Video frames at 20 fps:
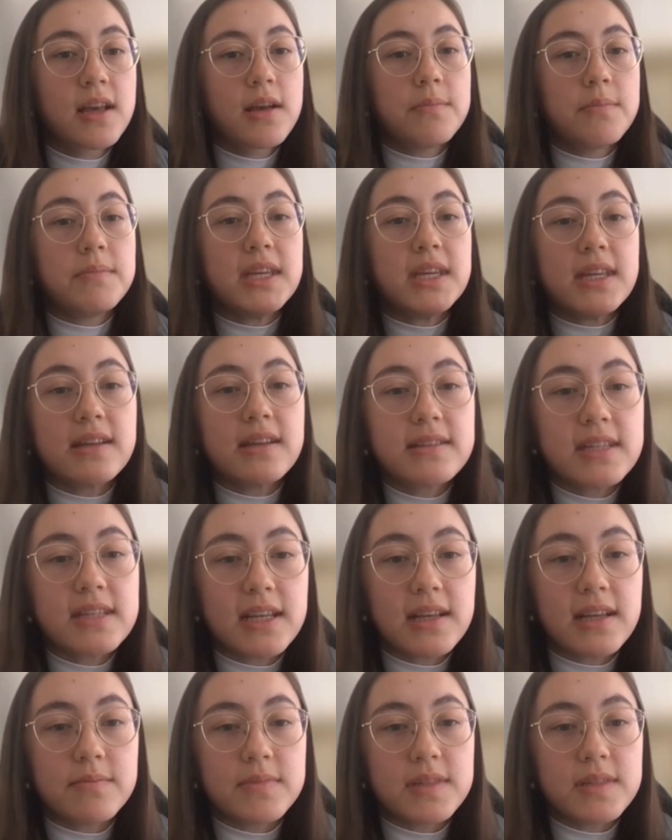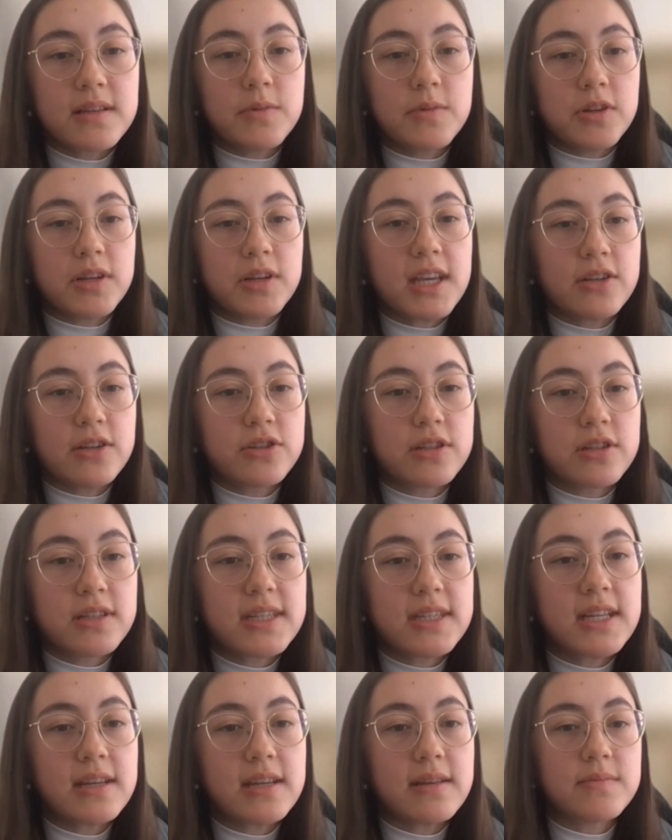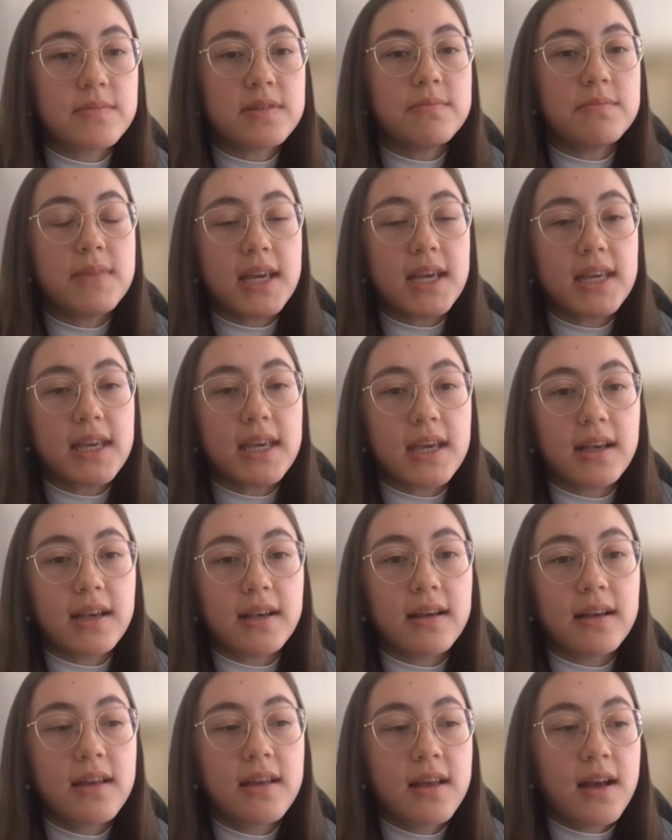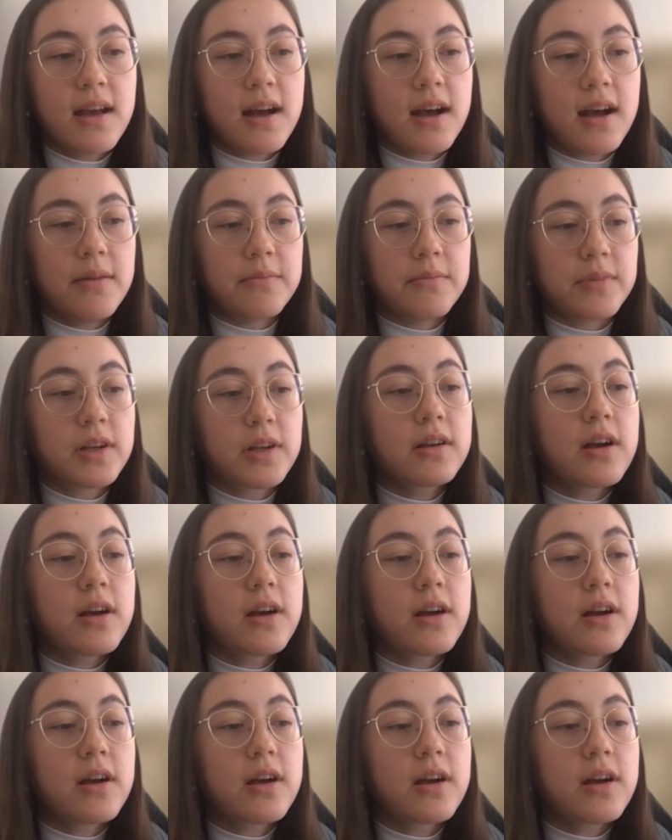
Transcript: media media teams, communication teams, making um,